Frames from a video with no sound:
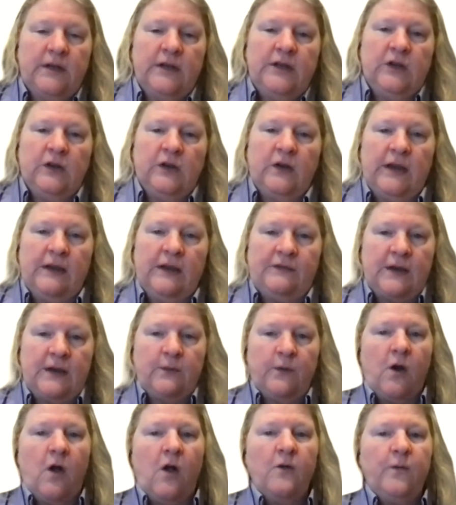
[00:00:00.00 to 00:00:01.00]
If they
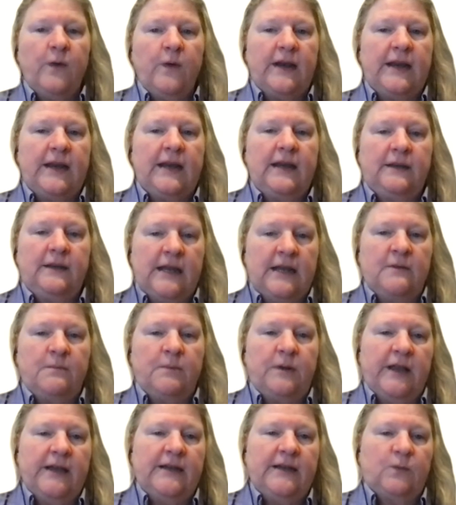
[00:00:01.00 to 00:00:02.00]
were already in a
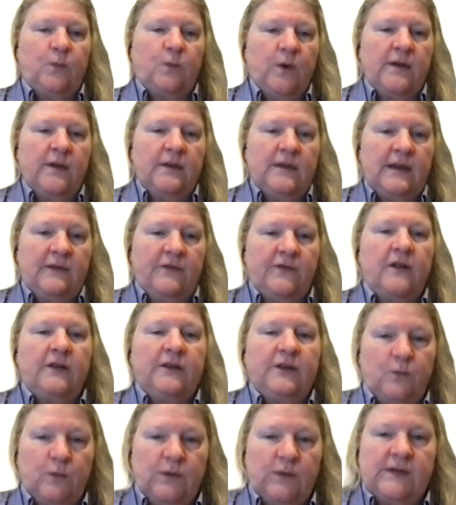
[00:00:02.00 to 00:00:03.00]
place where they
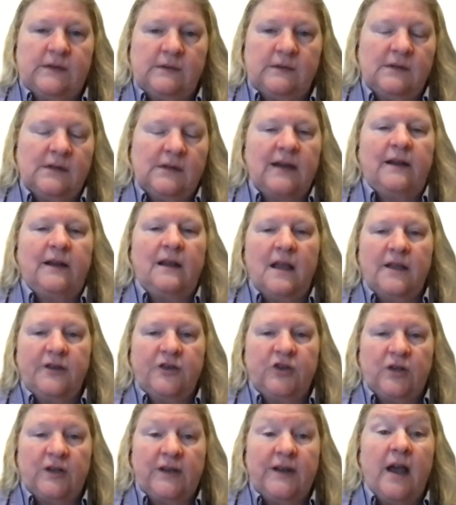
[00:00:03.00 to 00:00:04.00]
felt it was
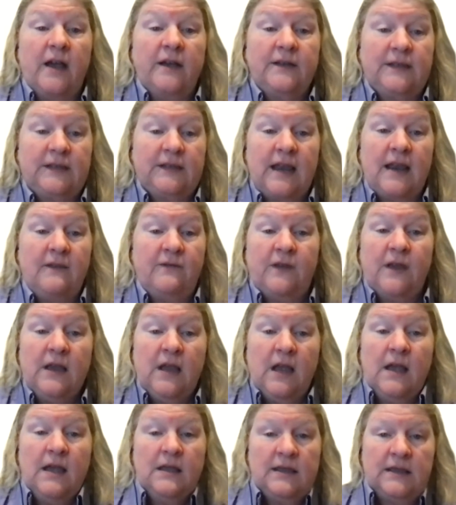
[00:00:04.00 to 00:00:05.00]
psychologically unsafe,
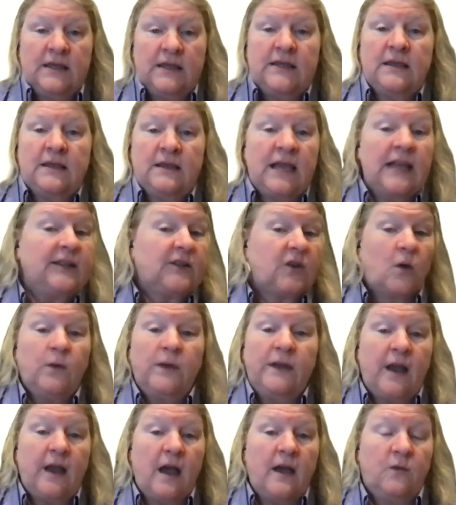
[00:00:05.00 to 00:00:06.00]
that's
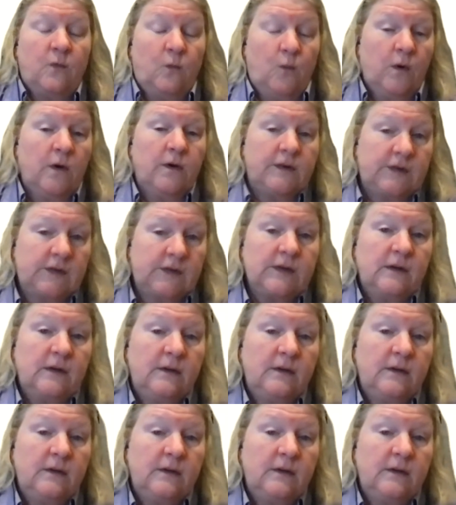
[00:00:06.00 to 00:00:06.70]
only gotten worse.